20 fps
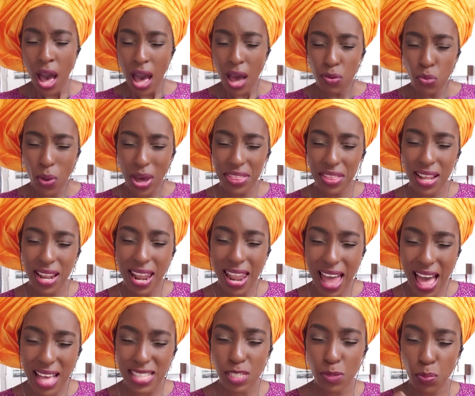And when the
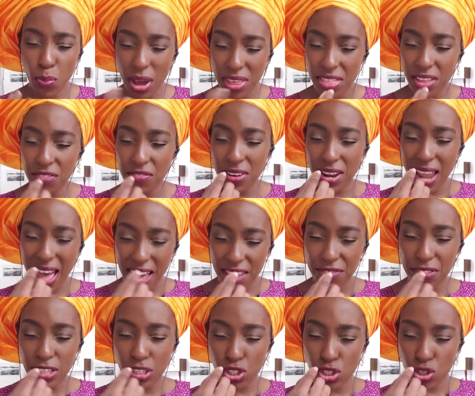last breath of
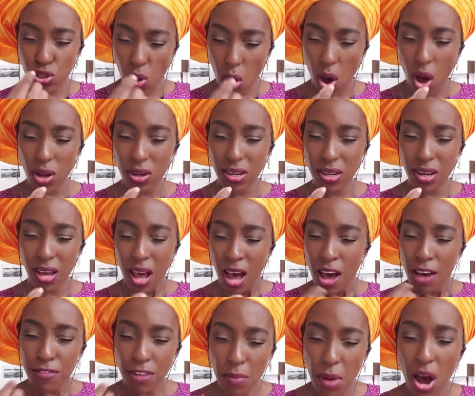life is drawn
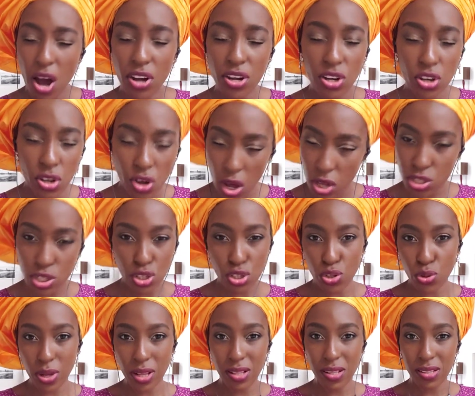from our
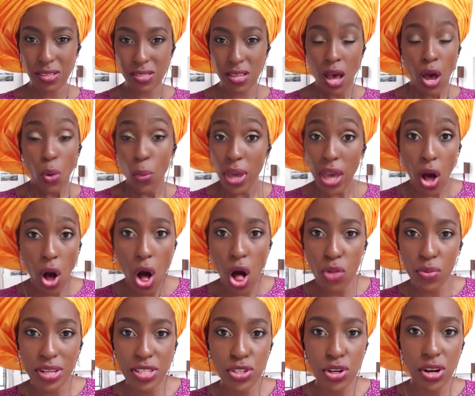nostrils, we
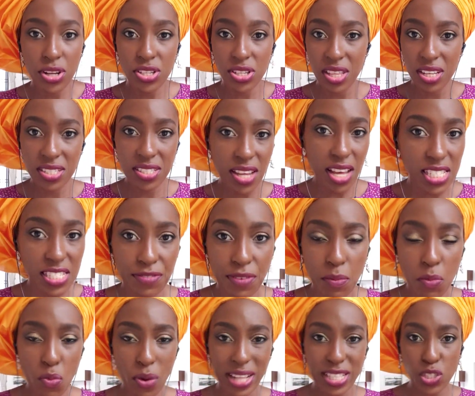all return to the dust
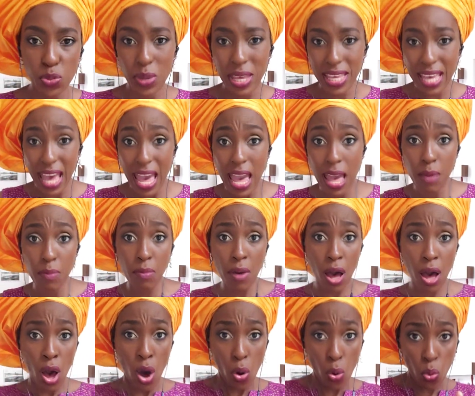from whence we came,
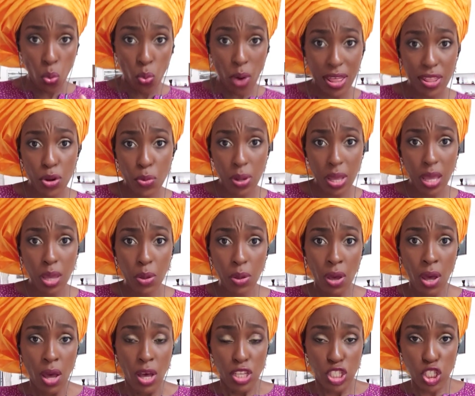whether
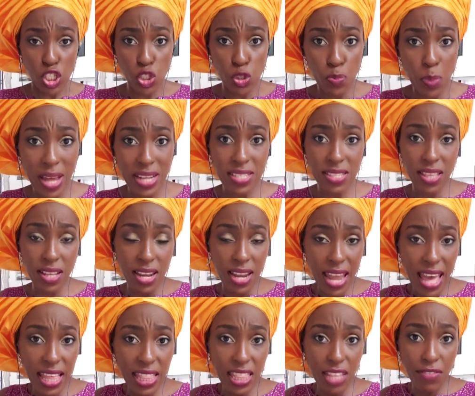we spent the
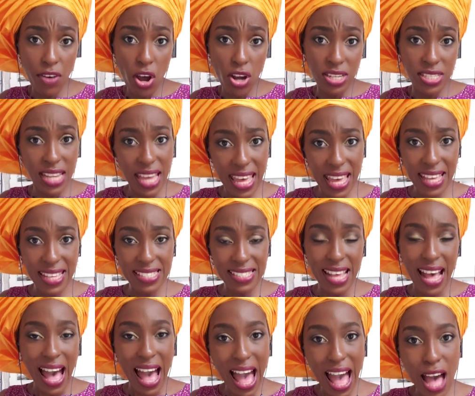length of our
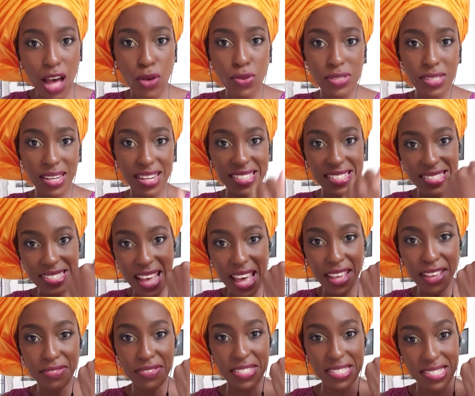days housed in a
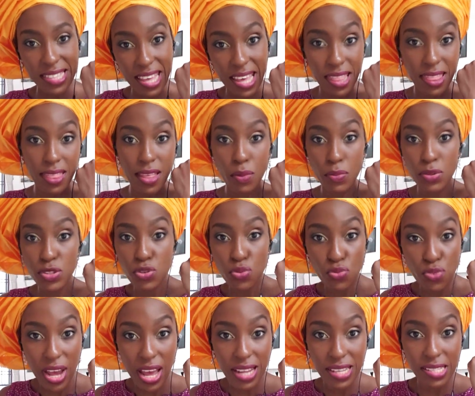sack of skin that was
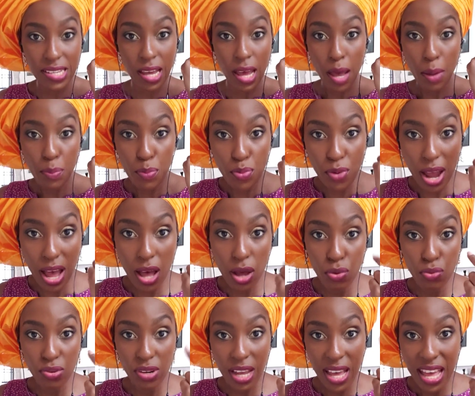red,
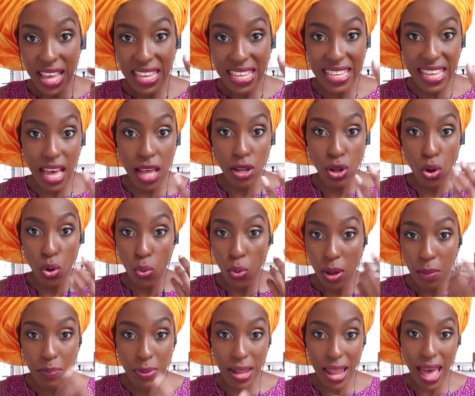brown, yellow,
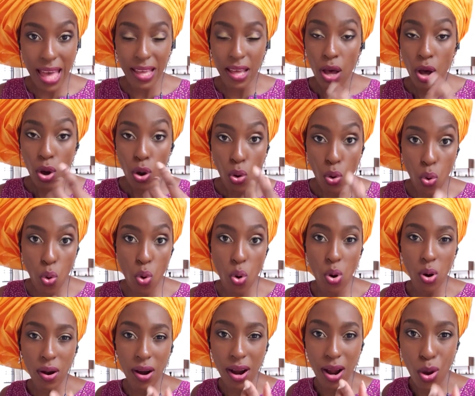black,
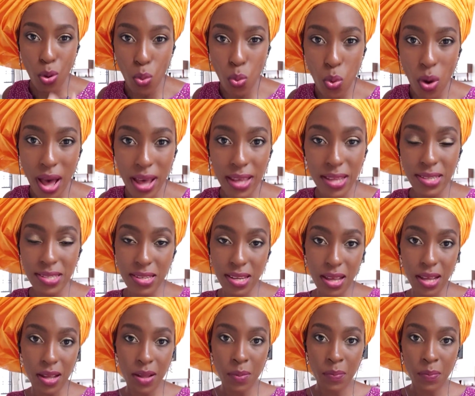or white.